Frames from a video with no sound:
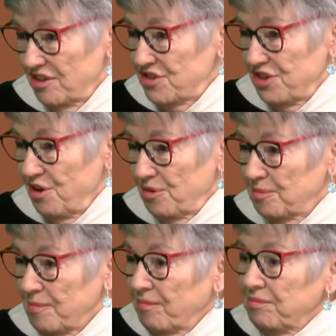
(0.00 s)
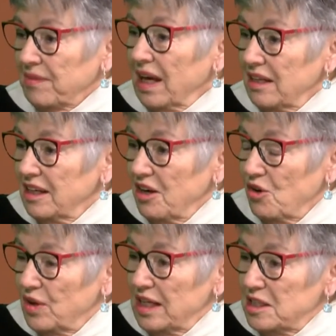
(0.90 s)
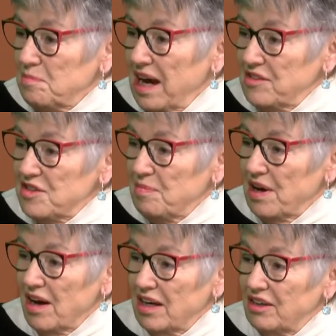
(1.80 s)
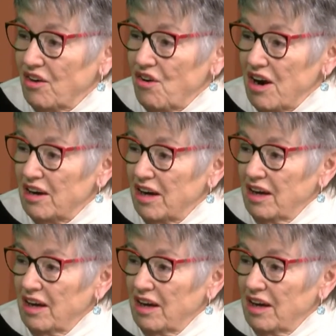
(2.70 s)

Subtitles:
So, you know, it depends upon our